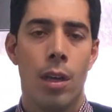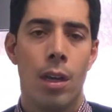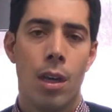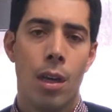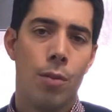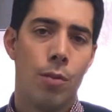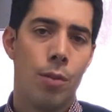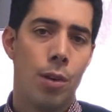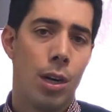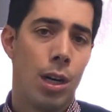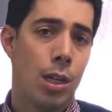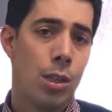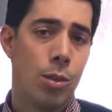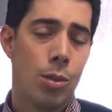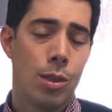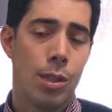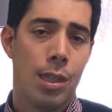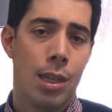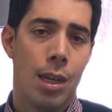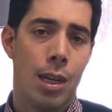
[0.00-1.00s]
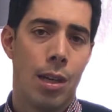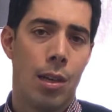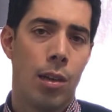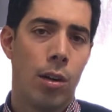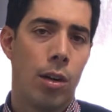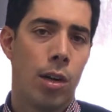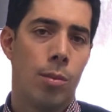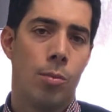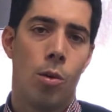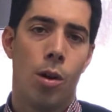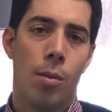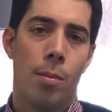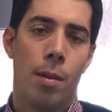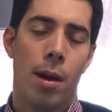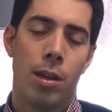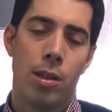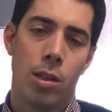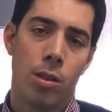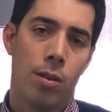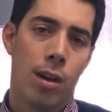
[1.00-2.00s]
If you're interested in learning more
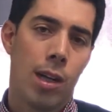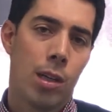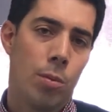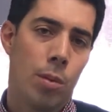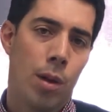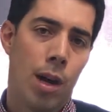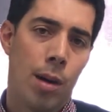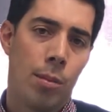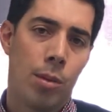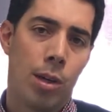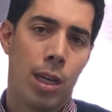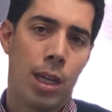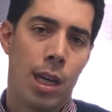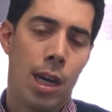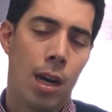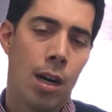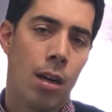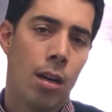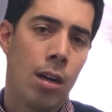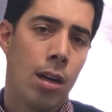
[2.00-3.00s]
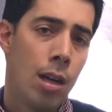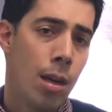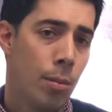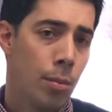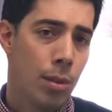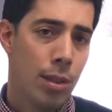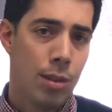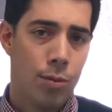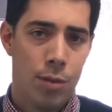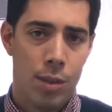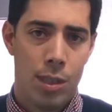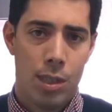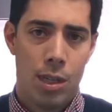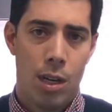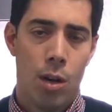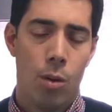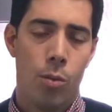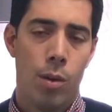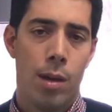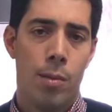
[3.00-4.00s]
about direct primary care, please visit our
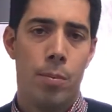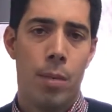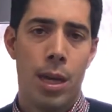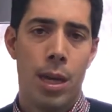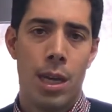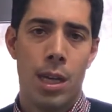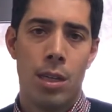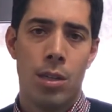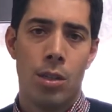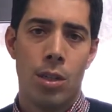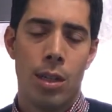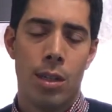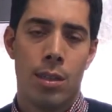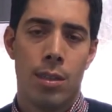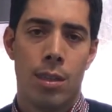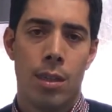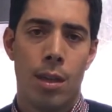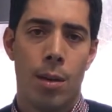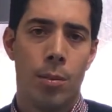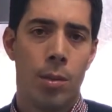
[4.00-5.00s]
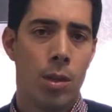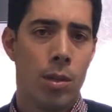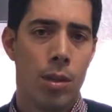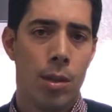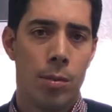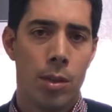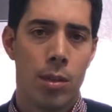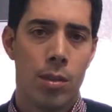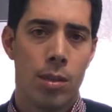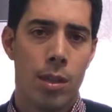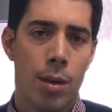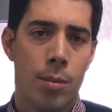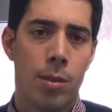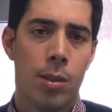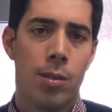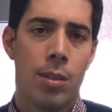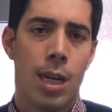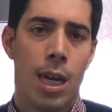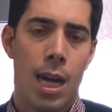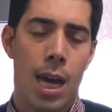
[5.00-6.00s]
webpage. It's
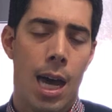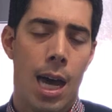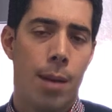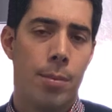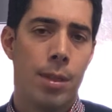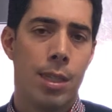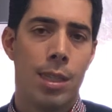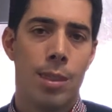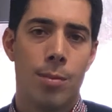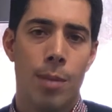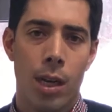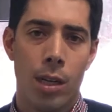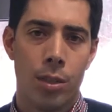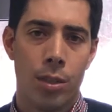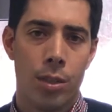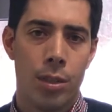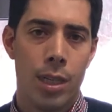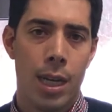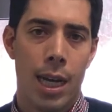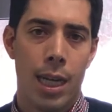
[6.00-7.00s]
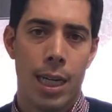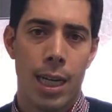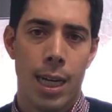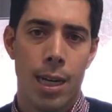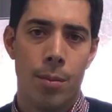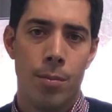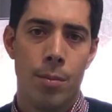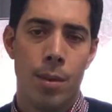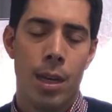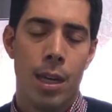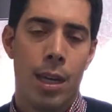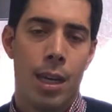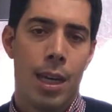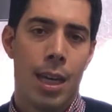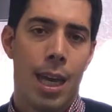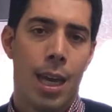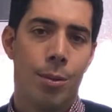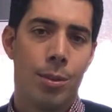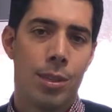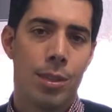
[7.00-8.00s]
www.hobbinsmedical.com,
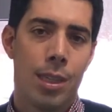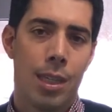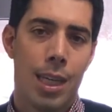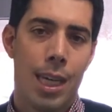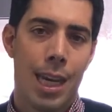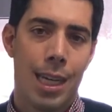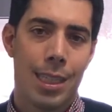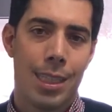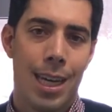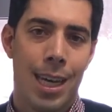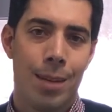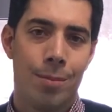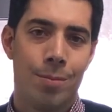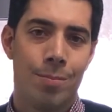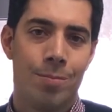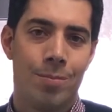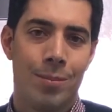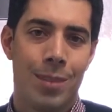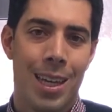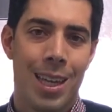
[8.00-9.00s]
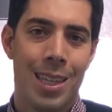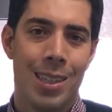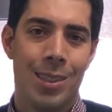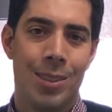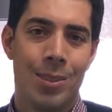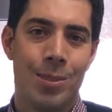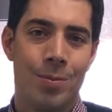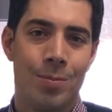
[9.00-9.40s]
and we'll see you next time. Thank you.